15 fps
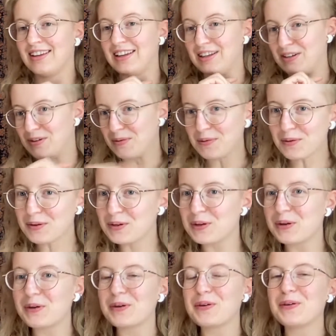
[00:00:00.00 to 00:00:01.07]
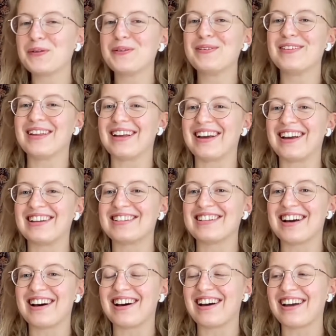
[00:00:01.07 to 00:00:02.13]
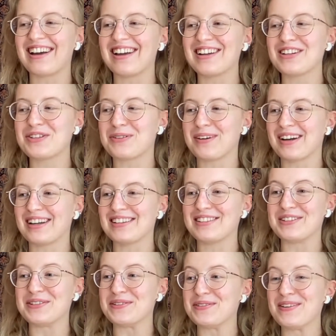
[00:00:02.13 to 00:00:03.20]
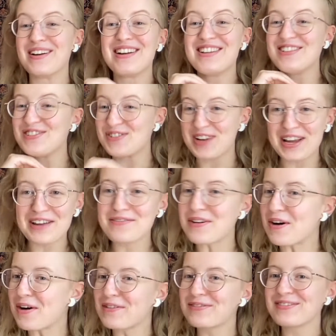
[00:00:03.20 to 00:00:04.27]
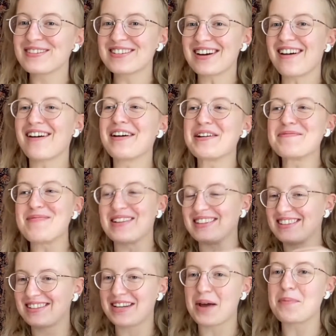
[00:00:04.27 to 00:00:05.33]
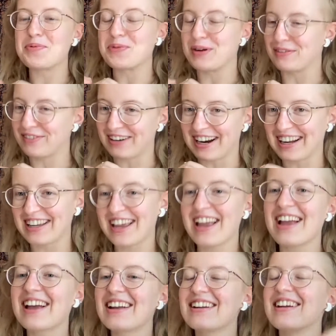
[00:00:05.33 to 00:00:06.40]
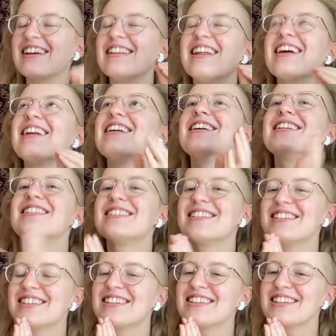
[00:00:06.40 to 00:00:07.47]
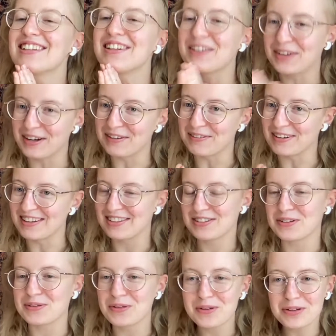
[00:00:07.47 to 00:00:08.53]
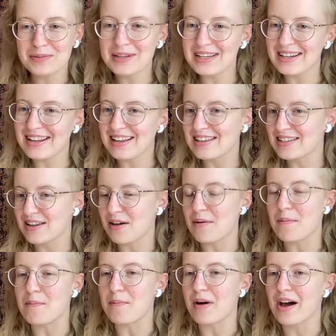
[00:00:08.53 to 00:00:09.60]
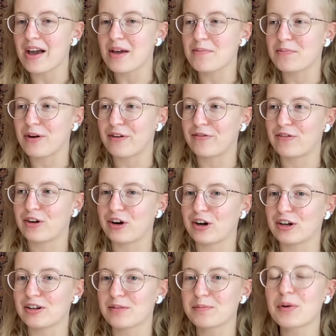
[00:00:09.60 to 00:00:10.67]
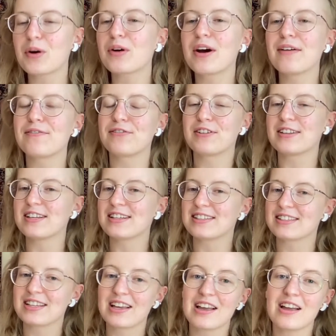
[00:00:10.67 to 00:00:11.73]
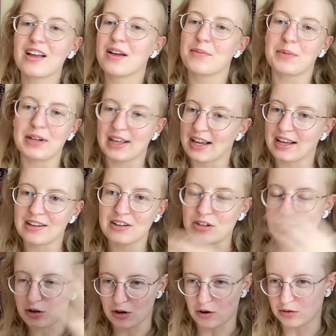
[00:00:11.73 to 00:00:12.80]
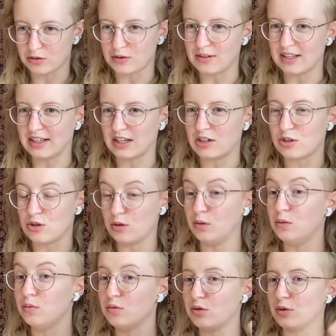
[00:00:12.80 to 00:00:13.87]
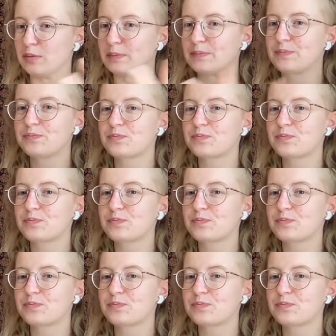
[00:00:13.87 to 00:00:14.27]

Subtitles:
You all know that I try to shave off time and steps wherever I can, and that is a great one. So Google Meet is my preferred program for this, but again, you could also link it to Zoom.